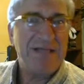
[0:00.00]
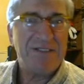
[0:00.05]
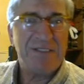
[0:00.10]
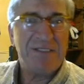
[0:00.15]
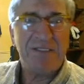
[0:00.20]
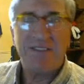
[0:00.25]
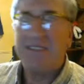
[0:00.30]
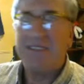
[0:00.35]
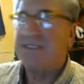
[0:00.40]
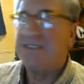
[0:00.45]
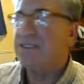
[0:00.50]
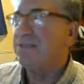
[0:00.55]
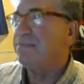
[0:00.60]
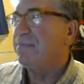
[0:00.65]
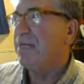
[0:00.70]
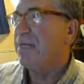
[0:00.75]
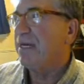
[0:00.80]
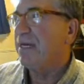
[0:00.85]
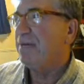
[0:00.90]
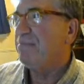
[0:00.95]
system.
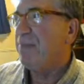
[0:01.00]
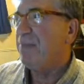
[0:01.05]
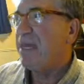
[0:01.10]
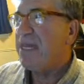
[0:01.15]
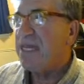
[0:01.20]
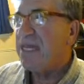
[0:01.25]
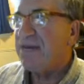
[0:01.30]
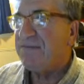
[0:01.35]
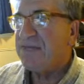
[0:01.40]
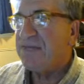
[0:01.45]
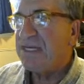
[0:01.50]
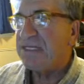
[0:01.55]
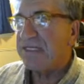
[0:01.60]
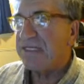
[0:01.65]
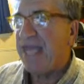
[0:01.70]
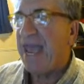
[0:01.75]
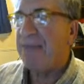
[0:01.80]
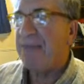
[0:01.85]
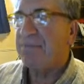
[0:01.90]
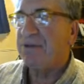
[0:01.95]
And many of these
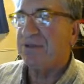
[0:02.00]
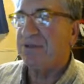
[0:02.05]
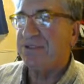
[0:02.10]
capital